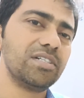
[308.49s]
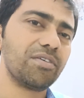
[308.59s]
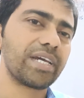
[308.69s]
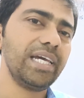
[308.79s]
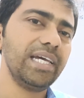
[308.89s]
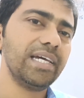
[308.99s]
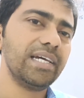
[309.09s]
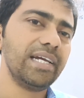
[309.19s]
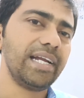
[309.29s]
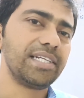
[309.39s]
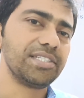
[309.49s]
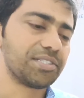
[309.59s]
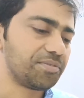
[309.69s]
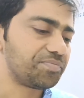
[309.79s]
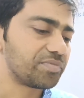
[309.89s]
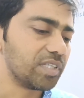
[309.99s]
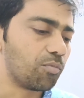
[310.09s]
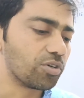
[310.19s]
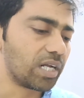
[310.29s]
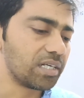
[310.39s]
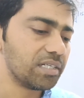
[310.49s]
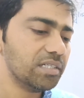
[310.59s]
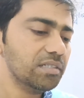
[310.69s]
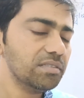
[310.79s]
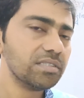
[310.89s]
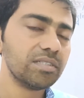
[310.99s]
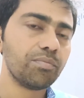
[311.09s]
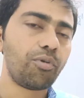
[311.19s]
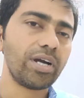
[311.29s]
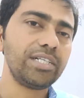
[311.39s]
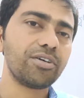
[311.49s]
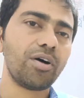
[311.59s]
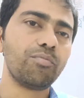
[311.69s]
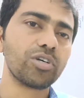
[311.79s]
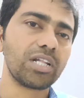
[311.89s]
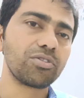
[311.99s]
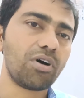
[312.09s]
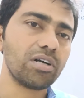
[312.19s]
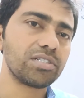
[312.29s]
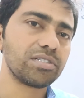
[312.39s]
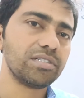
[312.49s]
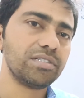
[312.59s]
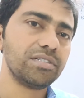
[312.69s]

Okay, it is the modern poet of modern thoughts,